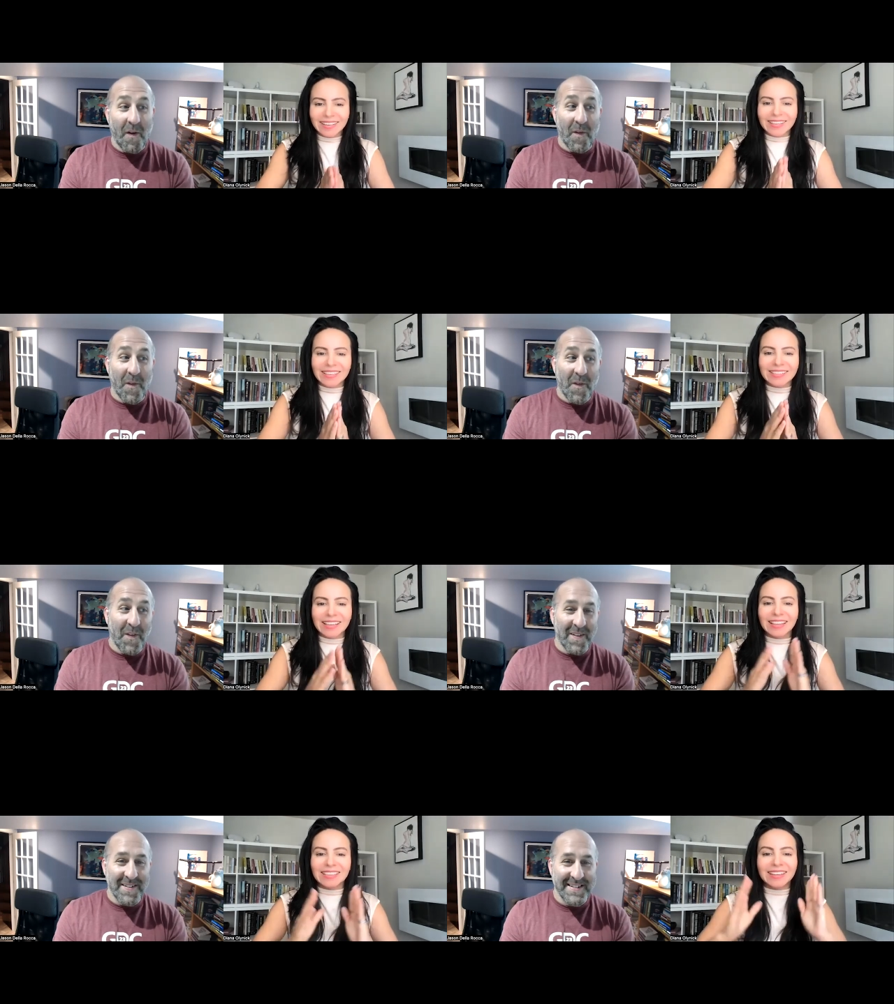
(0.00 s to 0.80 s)
Speaker 1: Oh. he
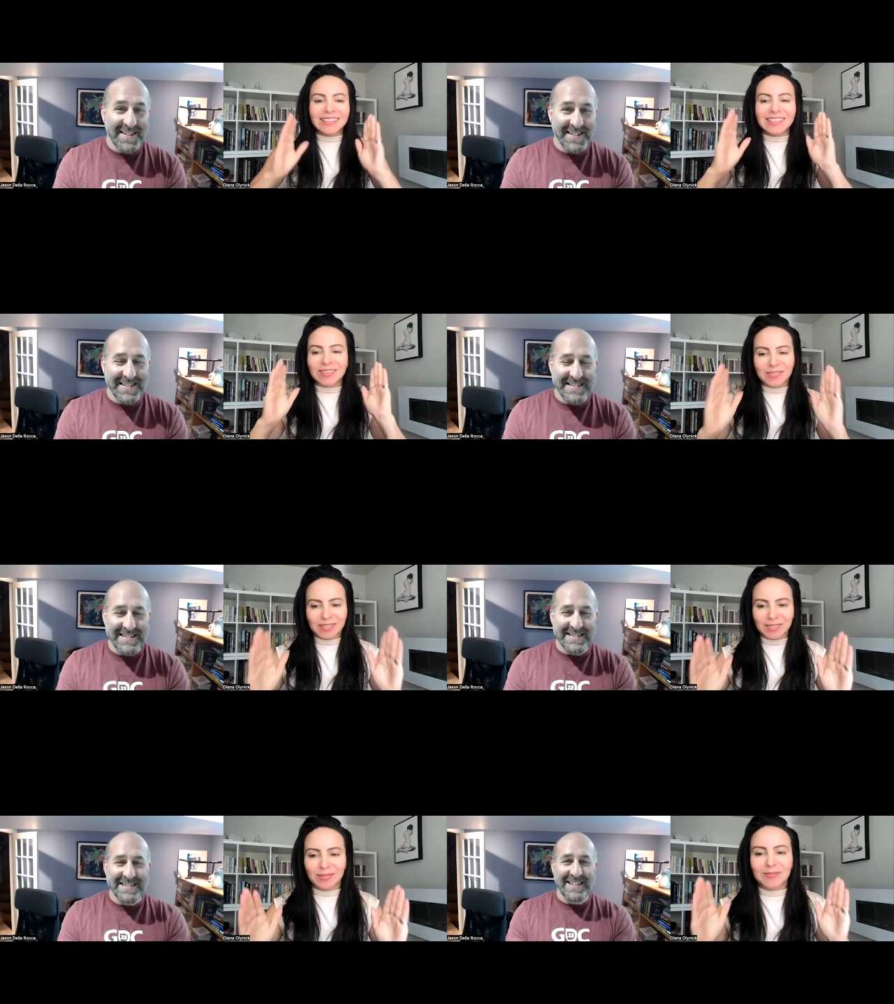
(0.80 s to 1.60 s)
said, There is a
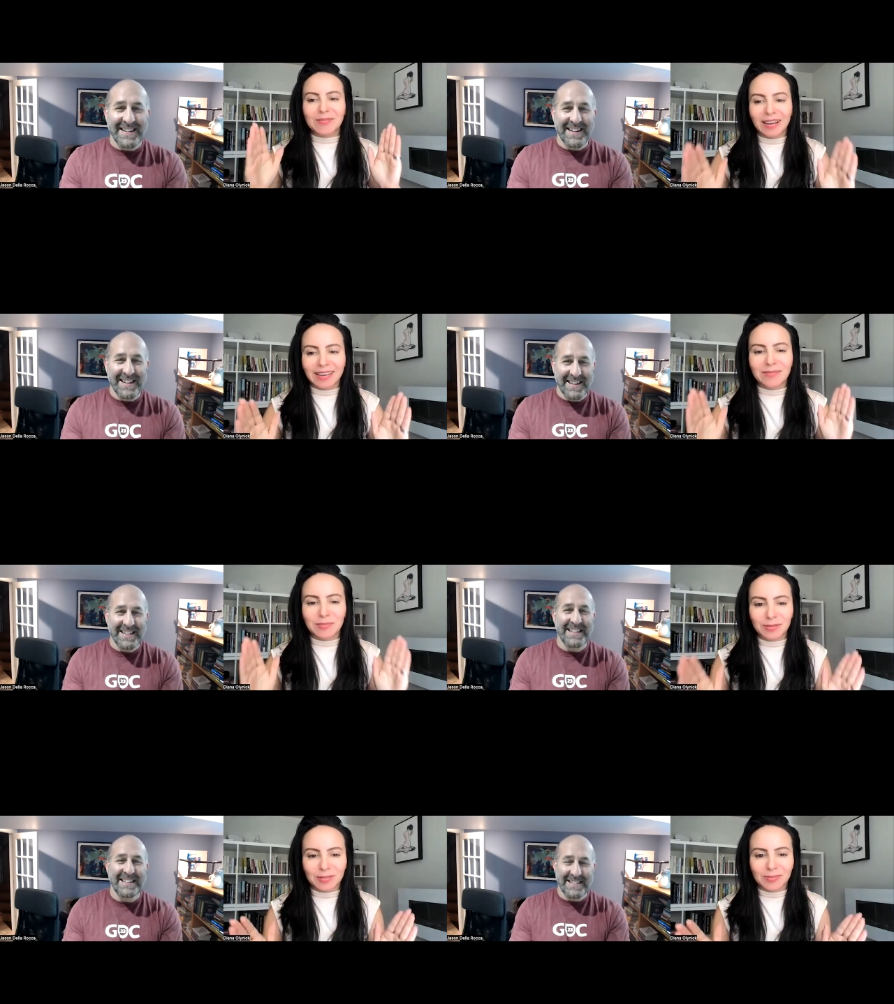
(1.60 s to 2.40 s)
reason why I
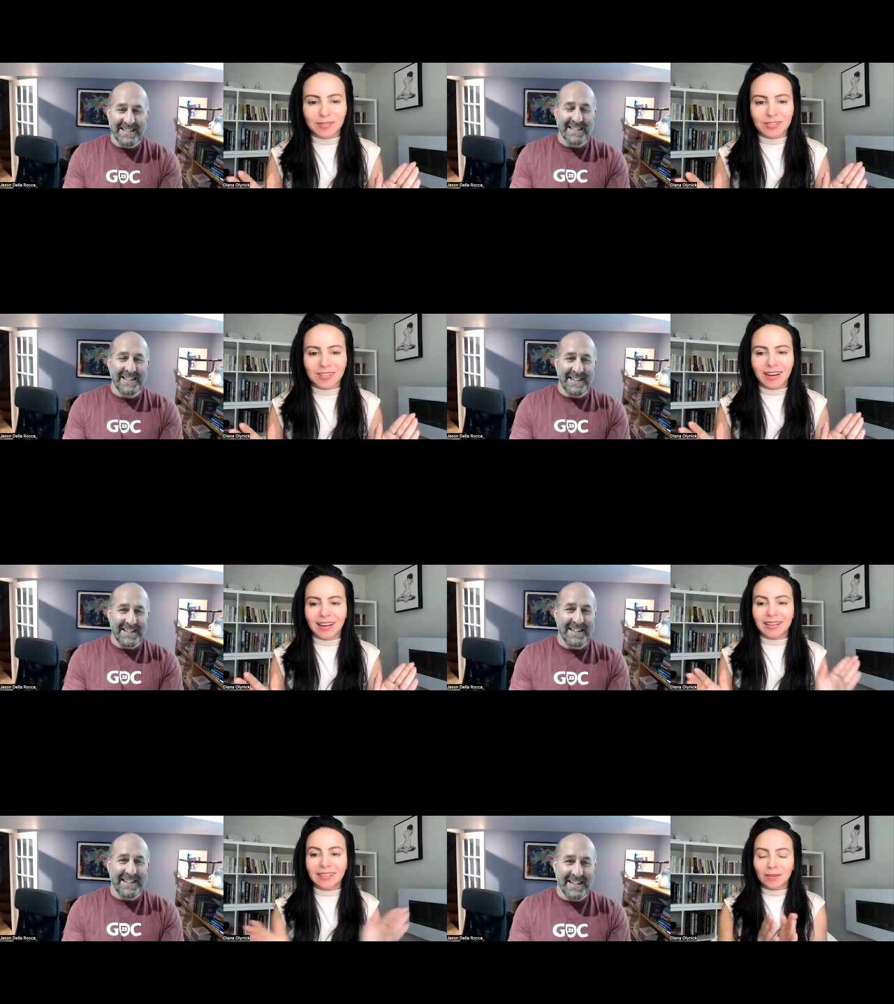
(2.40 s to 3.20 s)
moved to Montreal.
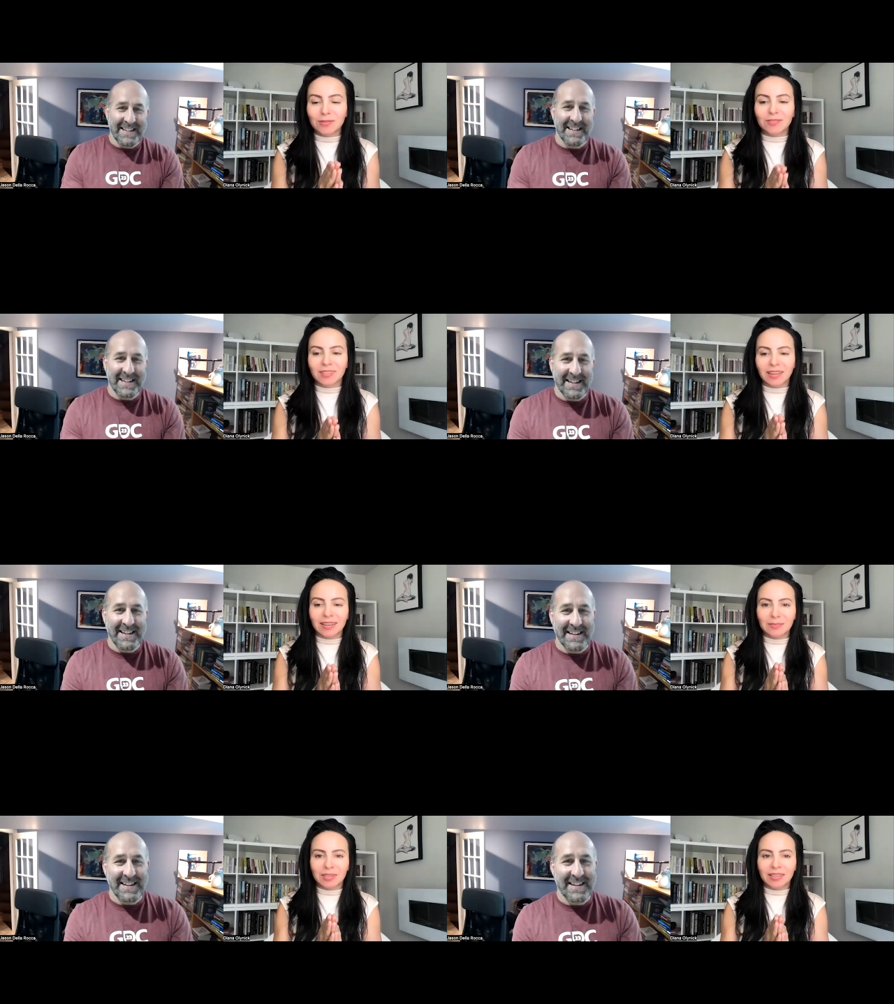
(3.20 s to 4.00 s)
And now you're
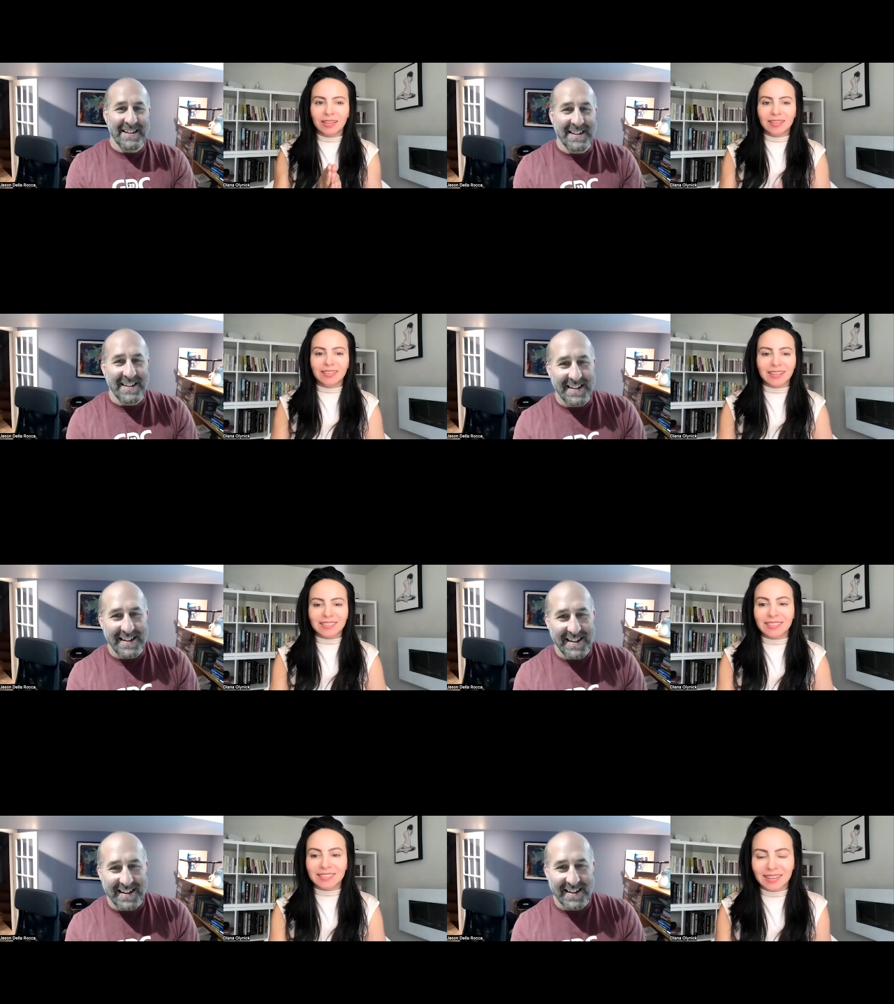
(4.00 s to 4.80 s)
telling me
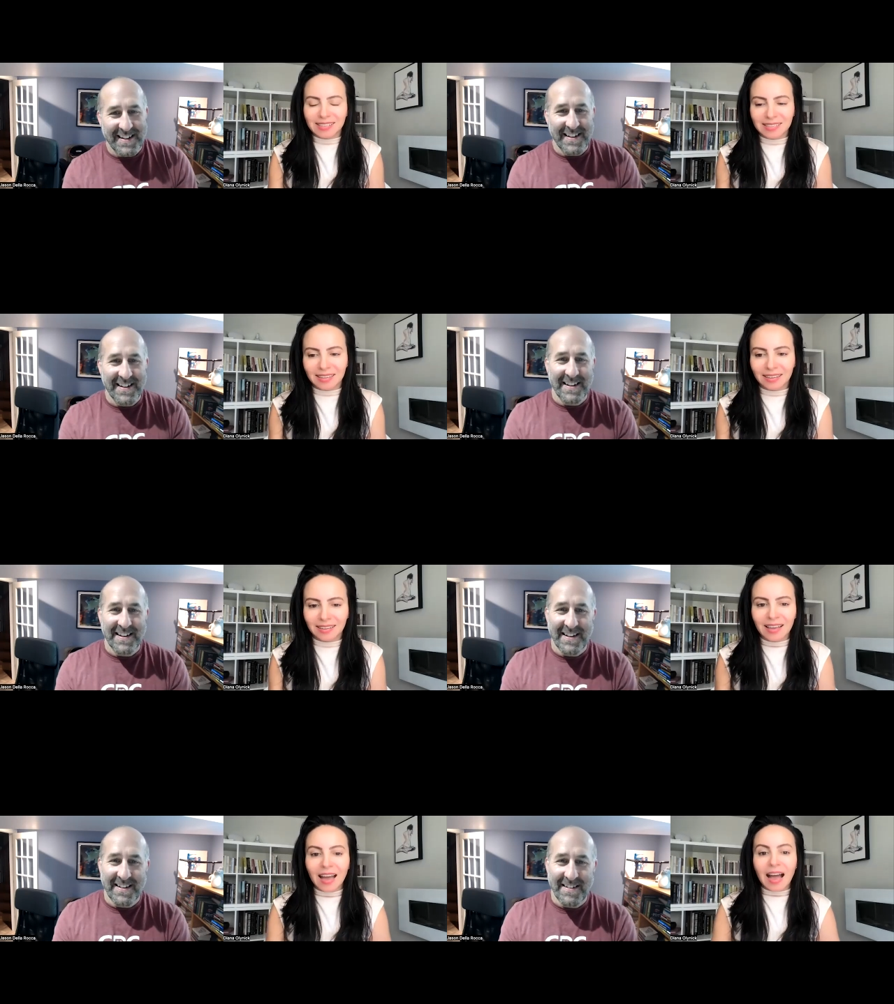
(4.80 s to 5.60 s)
that's interesting.
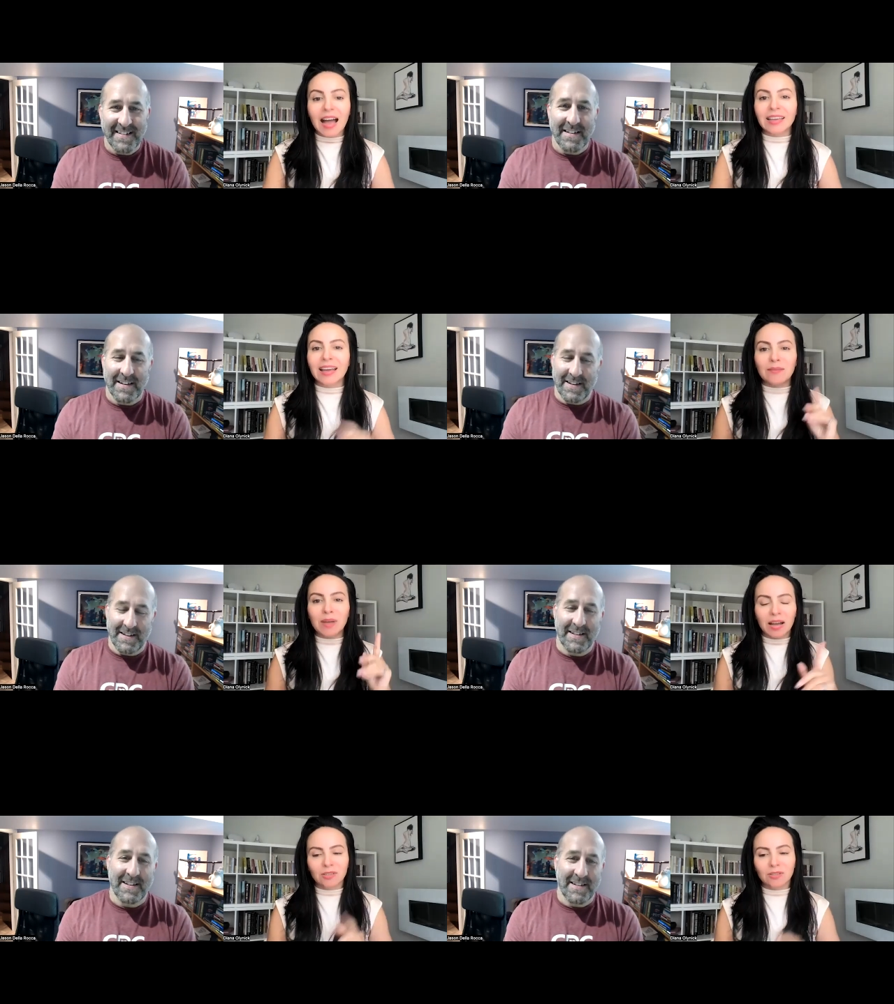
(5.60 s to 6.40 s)
I am
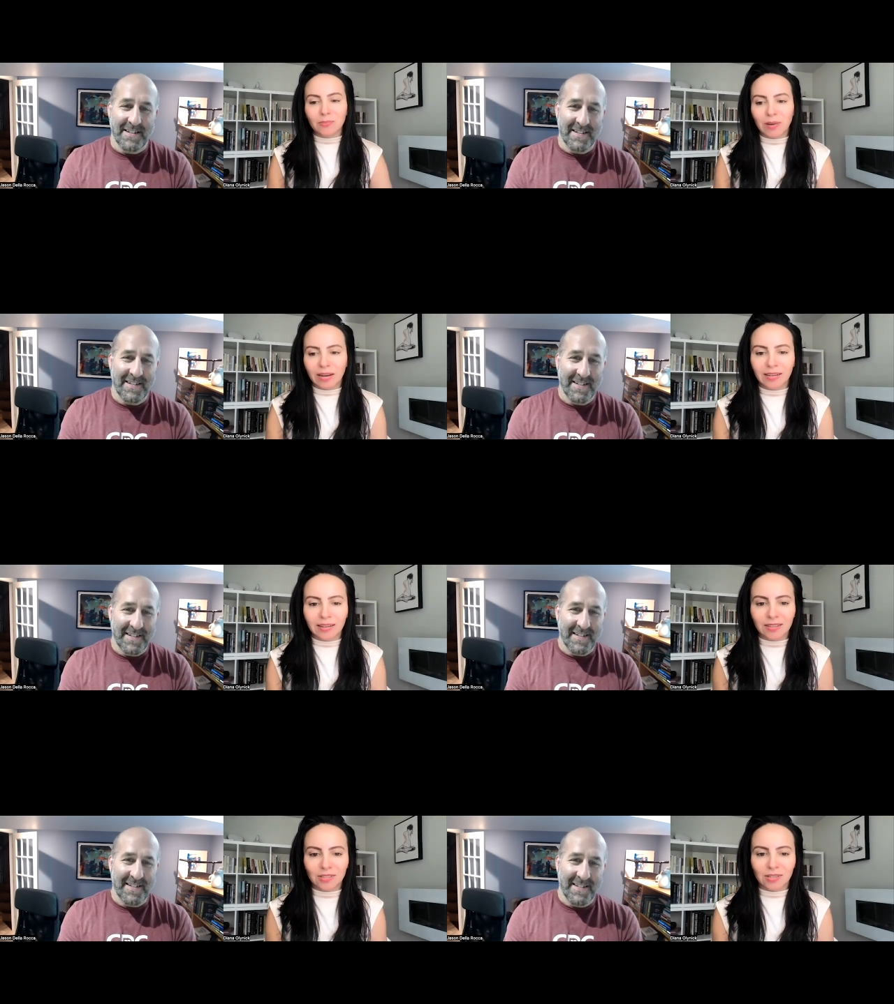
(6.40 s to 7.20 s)
actually planning
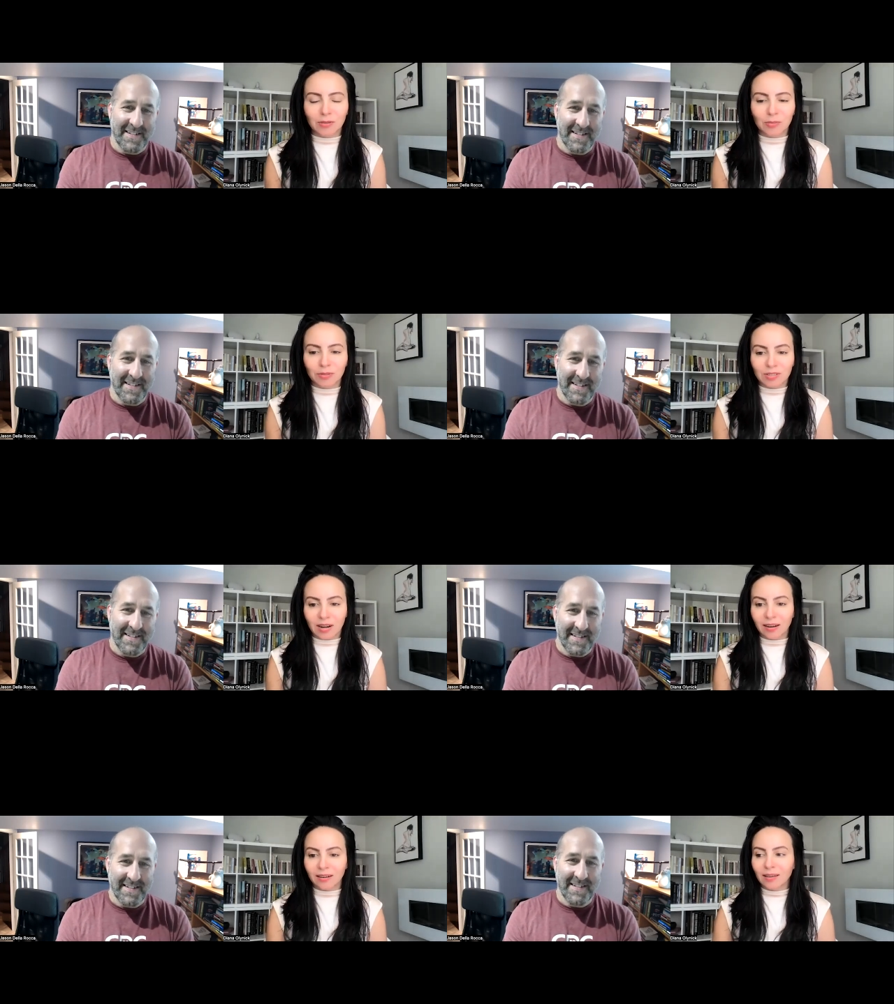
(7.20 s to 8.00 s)
a trip to
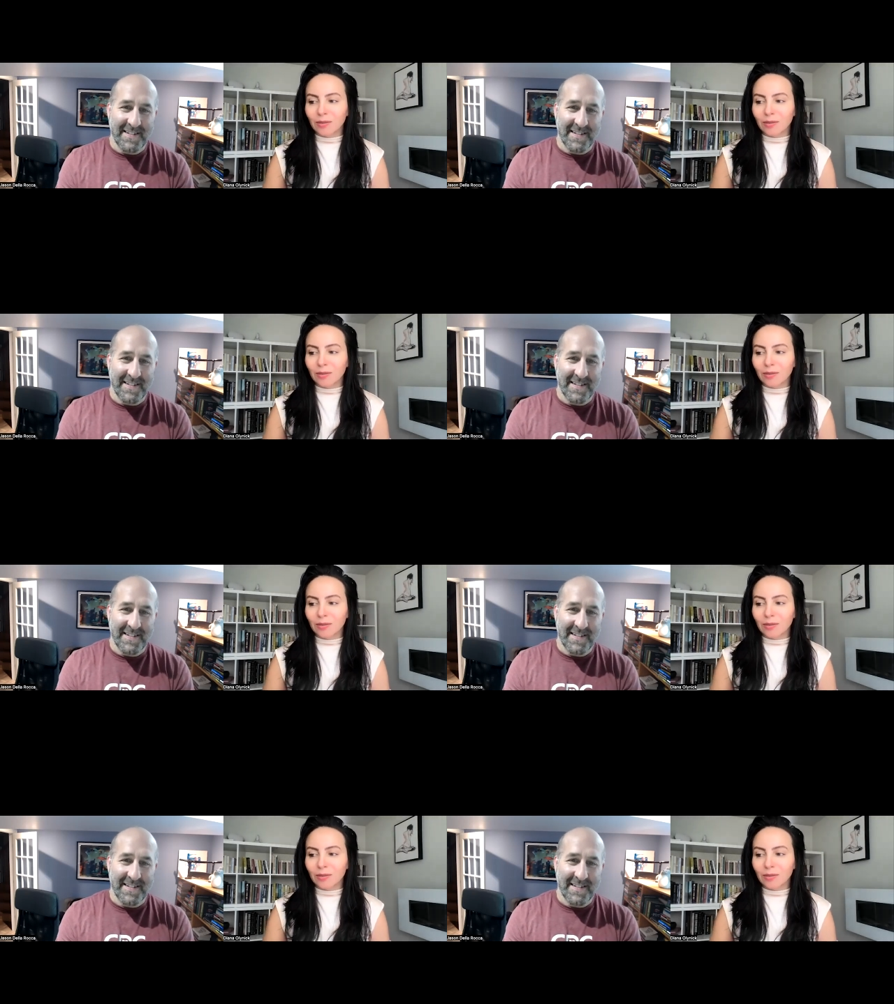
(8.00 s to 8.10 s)
Montreal.